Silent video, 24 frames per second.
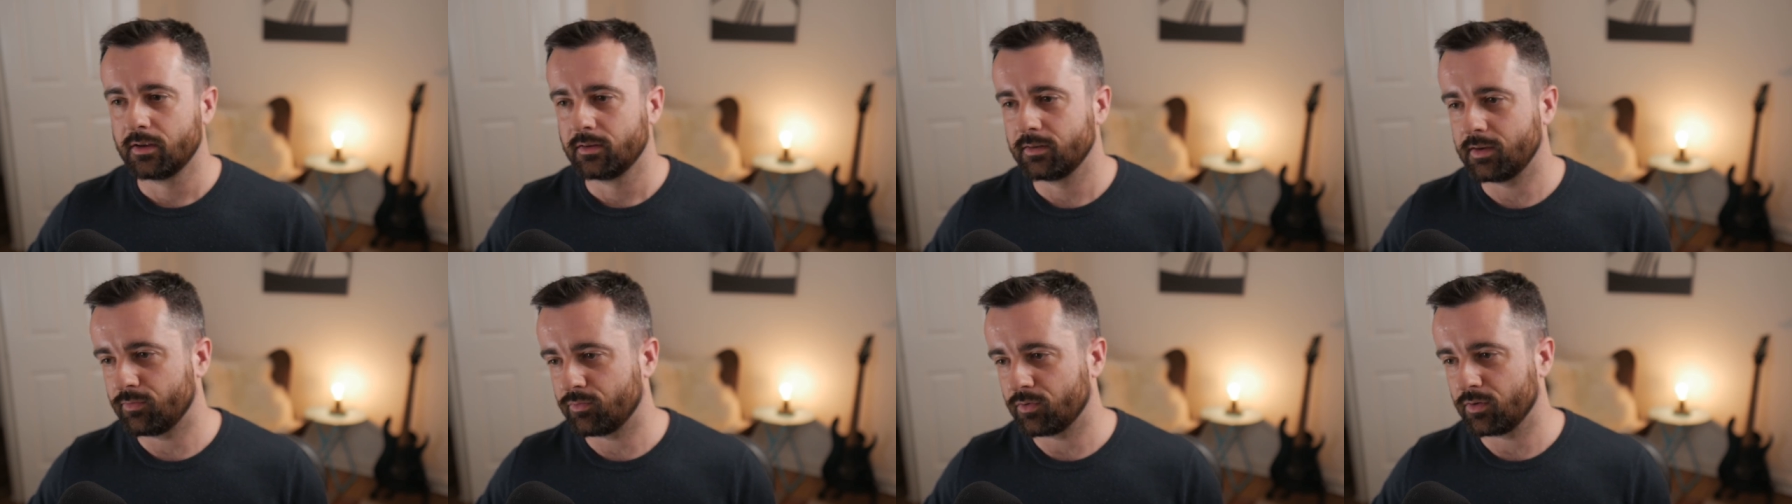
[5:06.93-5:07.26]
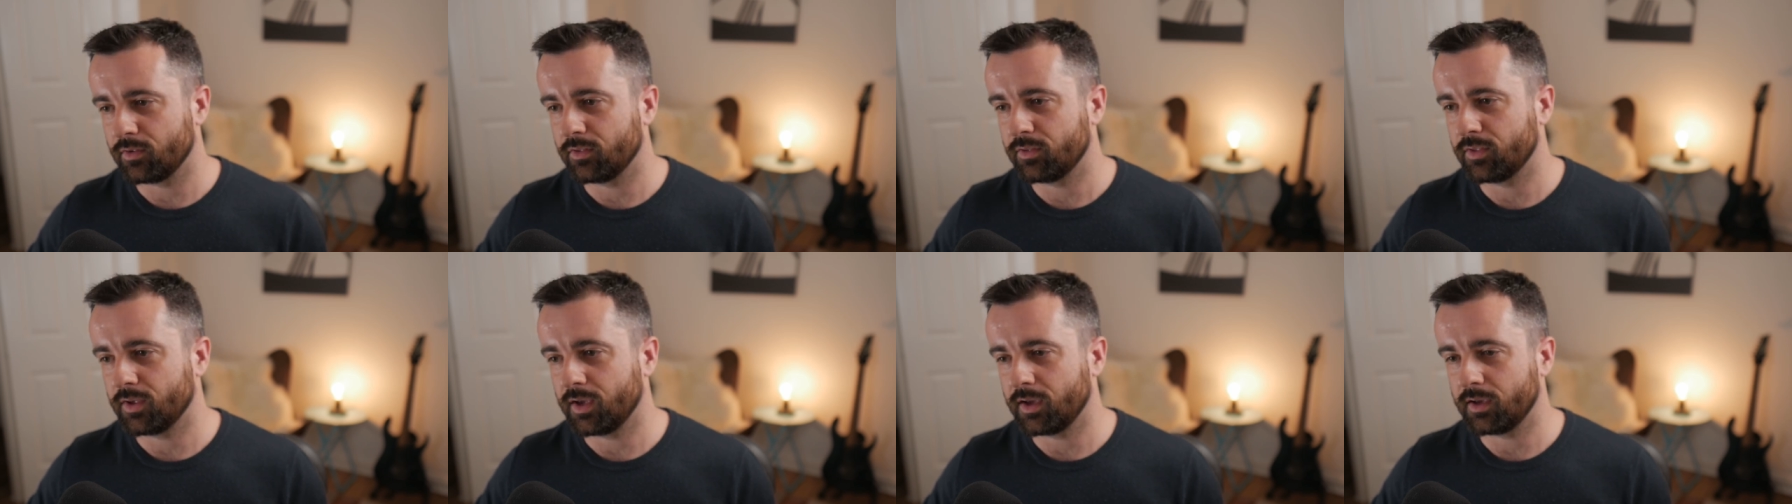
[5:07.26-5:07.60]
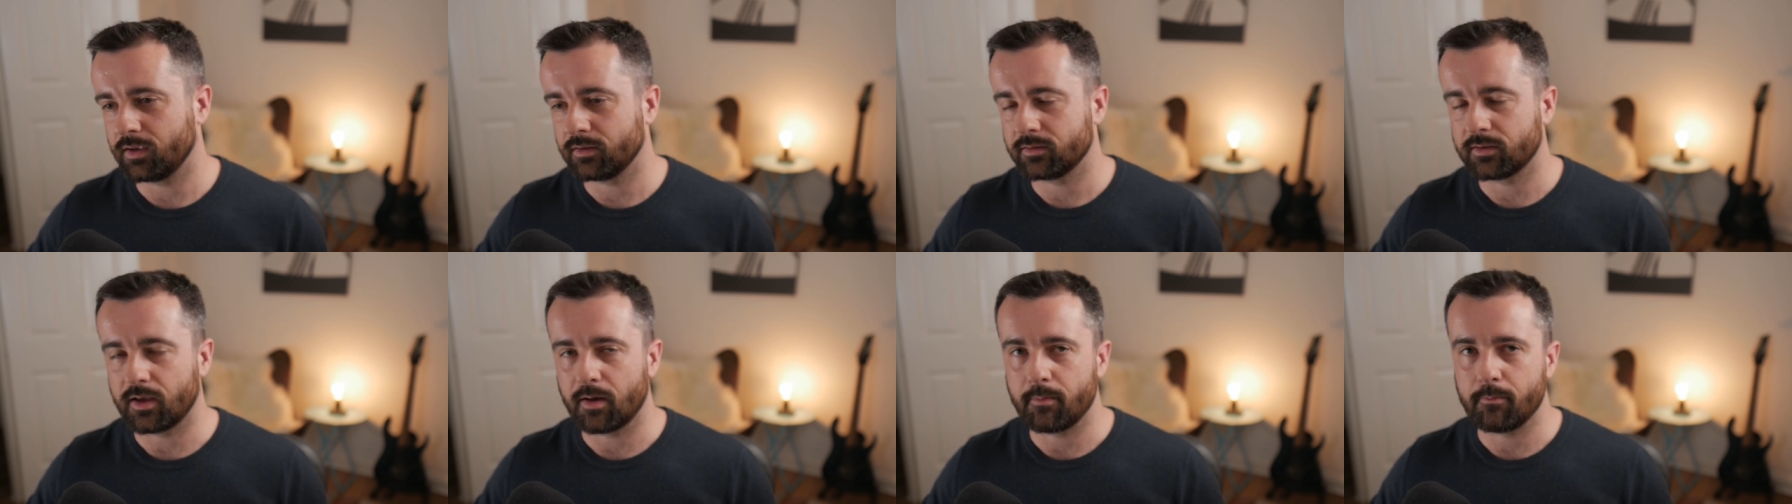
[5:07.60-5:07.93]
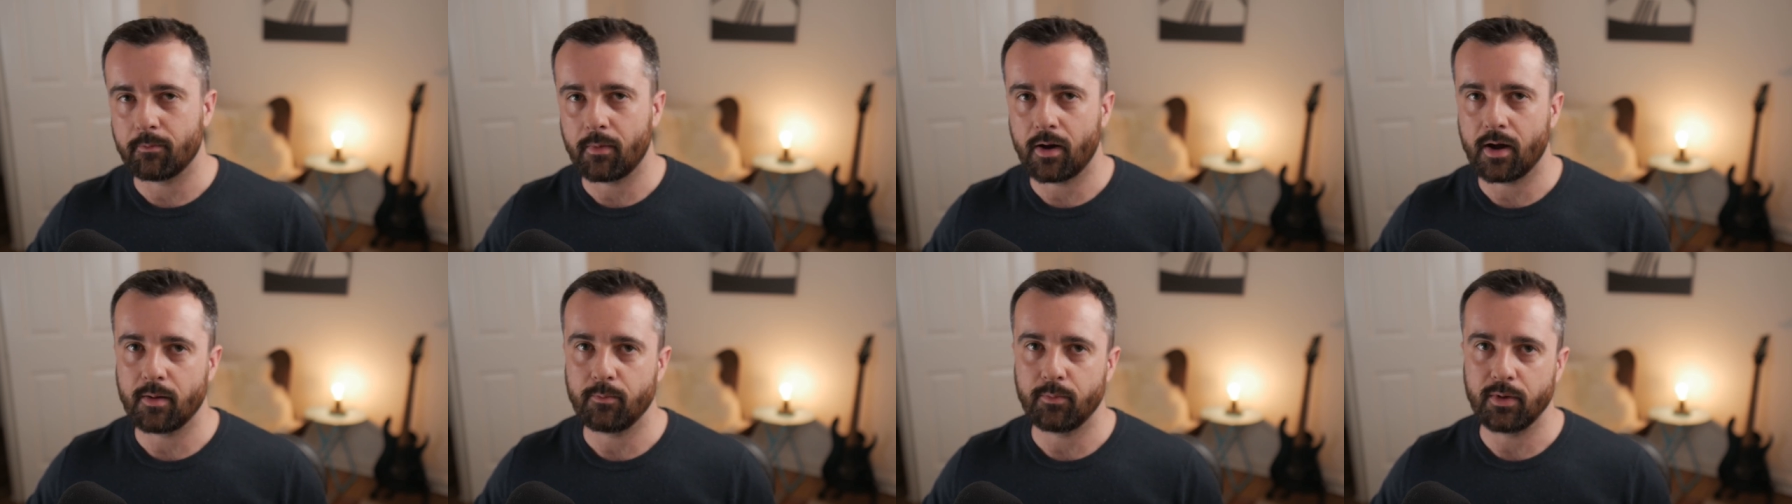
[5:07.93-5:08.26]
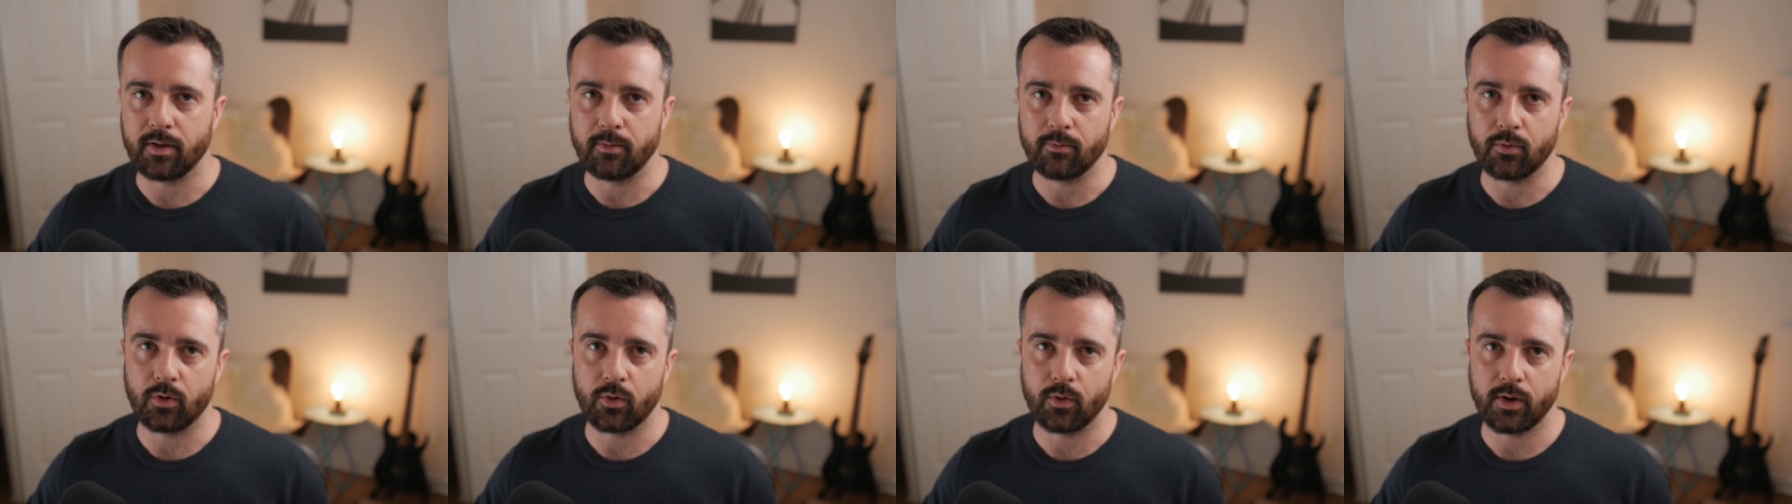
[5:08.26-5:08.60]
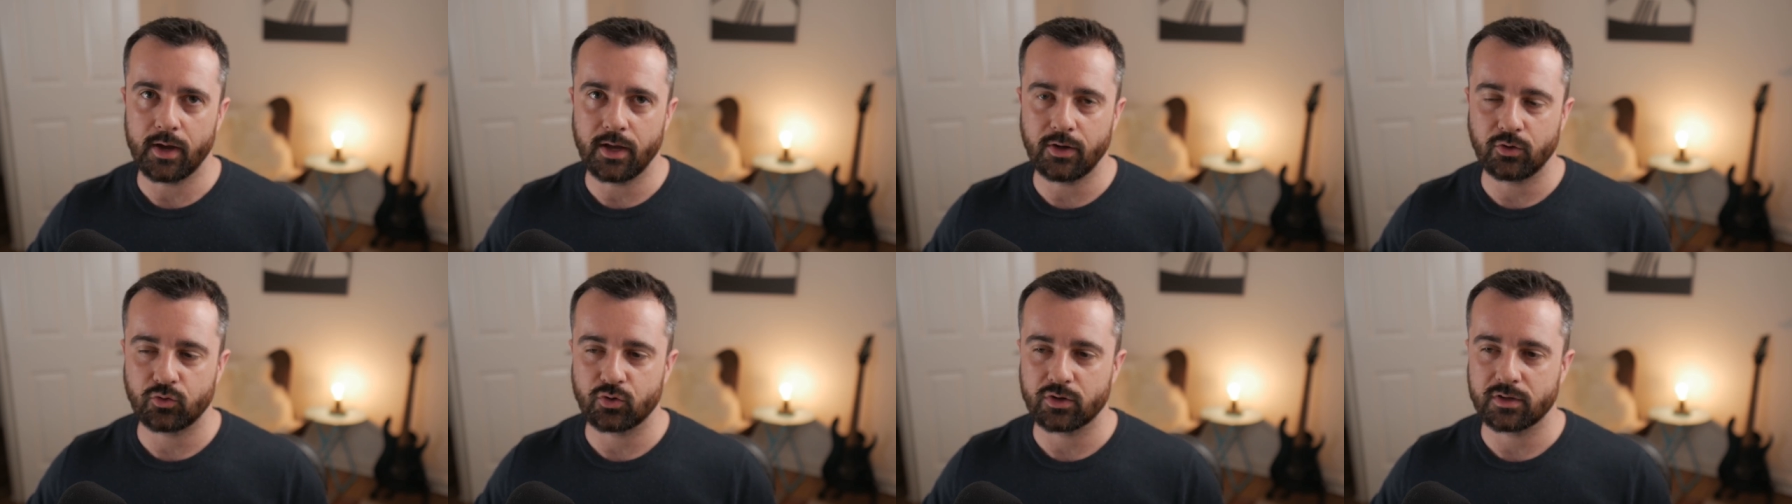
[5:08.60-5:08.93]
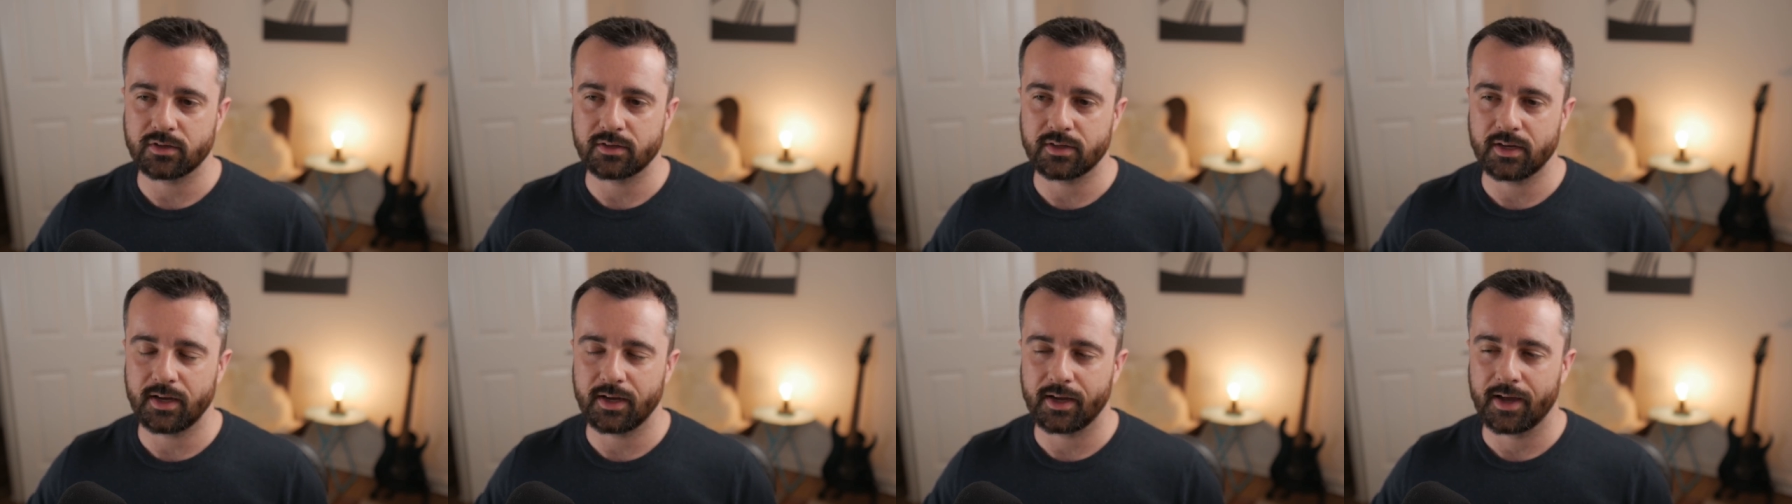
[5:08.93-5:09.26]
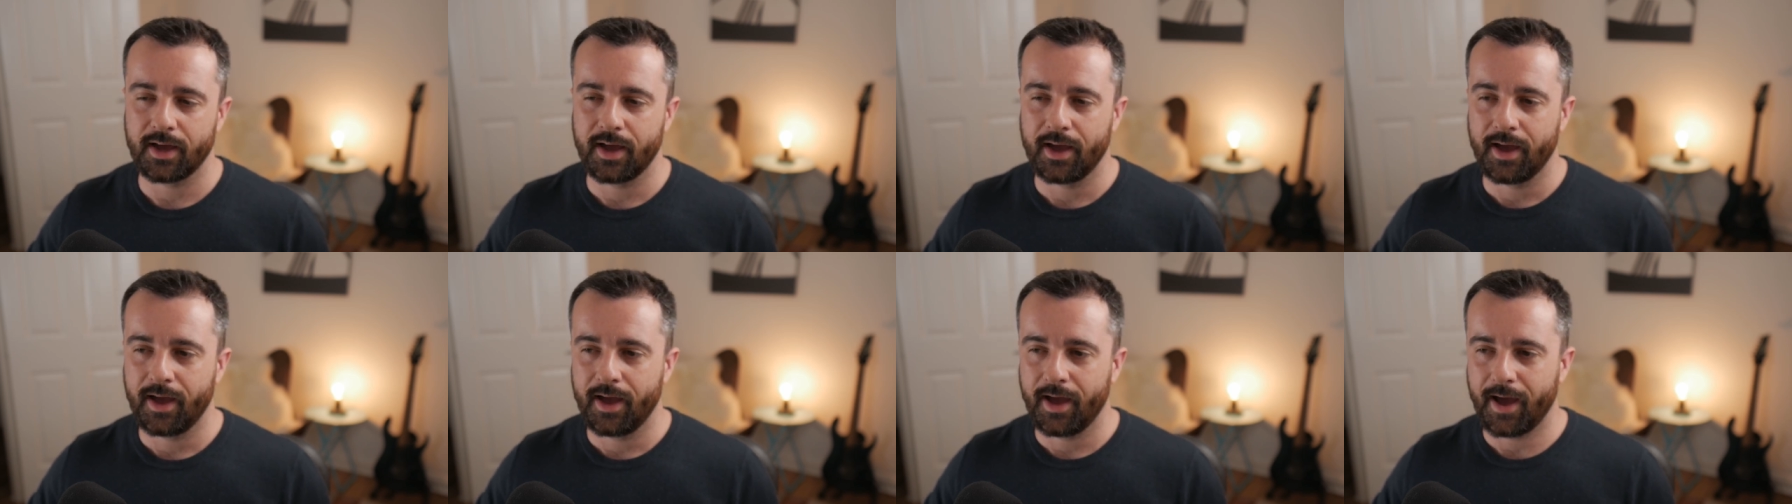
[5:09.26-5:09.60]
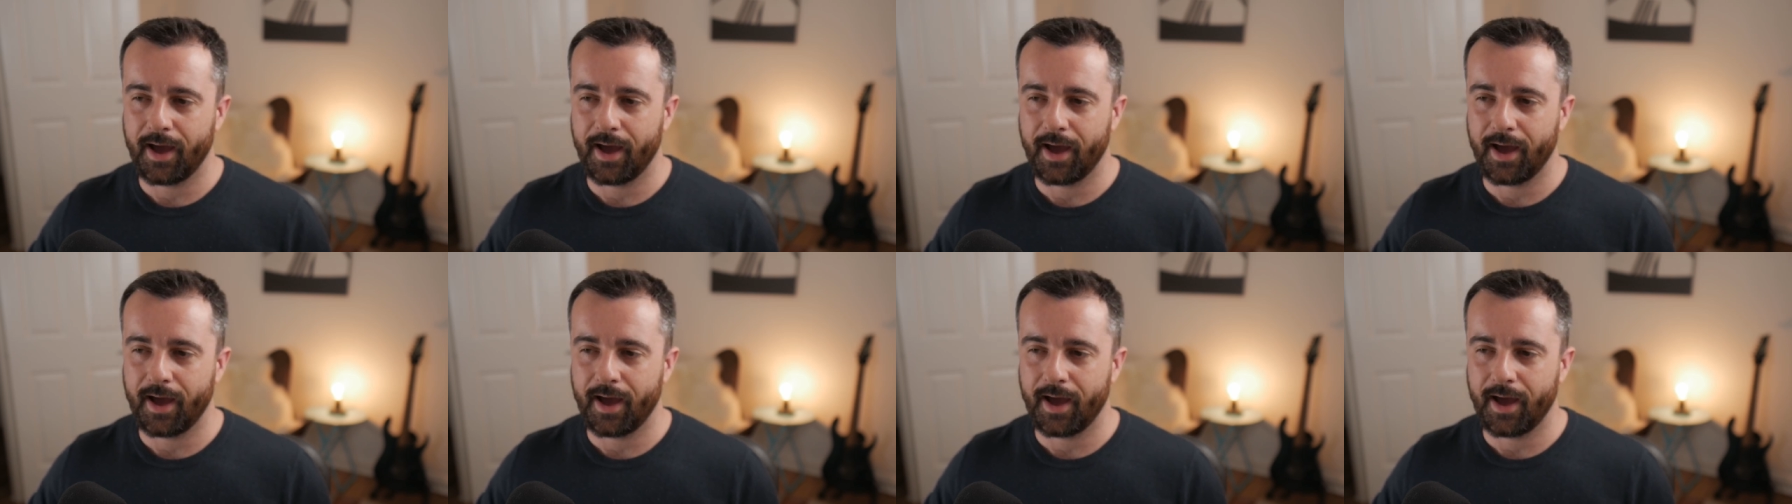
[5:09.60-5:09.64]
different things that might be more interesting